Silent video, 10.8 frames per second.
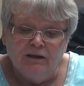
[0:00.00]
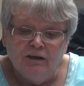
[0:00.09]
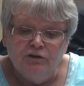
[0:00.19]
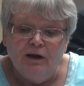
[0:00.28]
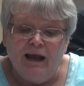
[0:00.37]

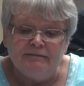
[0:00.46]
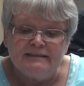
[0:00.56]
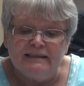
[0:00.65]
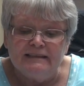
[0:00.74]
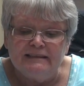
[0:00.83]
You have
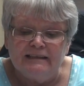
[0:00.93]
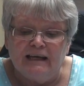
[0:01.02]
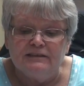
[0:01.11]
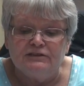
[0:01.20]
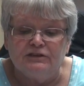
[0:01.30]
60
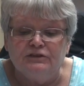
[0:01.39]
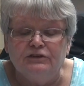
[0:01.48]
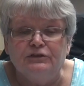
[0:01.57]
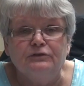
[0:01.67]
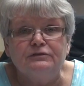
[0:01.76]
days to
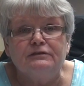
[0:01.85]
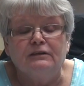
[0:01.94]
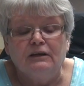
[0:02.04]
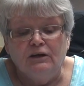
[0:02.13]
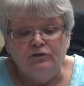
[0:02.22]
use
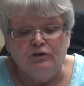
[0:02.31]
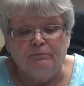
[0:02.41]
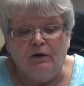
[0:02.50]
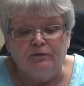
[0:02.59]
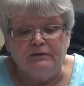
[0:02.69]
your
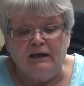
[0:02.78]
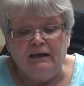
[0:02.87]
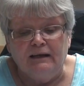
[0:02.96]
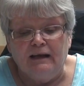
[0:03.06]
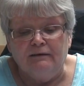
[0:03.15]

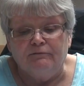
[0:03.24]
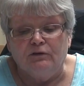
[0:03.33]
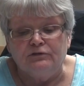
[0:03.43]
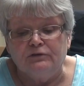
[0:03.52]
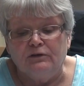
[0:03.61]
birthday and
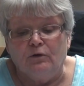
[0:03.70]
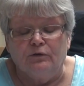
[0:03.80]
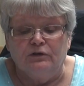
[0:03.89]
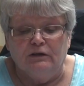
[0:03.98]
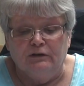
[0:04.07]
anniversary, or
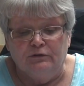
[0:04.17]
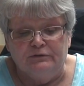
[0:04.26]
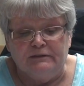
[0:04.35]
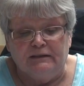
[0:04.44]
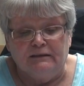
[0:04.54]
you
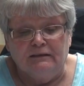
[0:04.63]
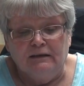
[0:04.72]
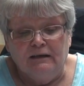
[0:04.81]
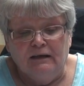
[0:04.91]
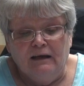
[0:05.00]
lose it.
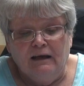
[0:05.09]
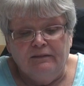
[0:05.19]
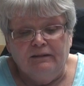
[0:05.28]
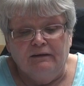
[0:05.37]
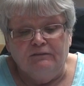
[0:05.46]

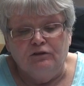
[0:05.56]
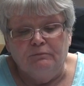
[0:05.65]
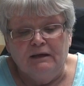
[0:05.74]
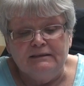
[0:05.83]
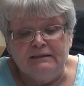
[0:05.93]
You
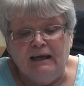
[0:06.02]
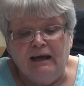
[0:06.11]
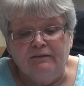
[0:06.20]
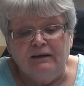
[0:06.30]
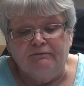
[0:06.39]
must
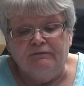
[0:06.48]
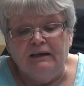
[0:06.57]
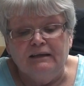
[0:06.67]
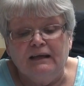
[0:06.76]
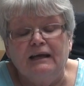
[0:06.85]
count the
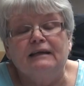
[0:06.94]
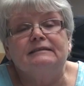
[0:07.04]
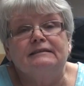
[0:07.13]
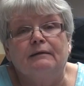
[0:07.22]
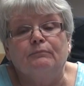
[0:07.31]
event day
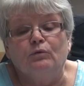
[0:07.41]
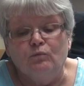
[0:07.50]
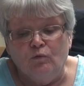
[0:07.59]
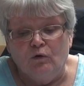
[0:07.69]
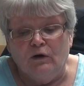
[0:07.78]
as number
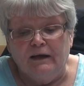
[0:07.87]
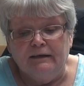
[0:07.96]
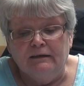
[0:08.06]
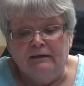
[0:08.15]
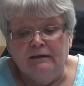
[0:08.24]
one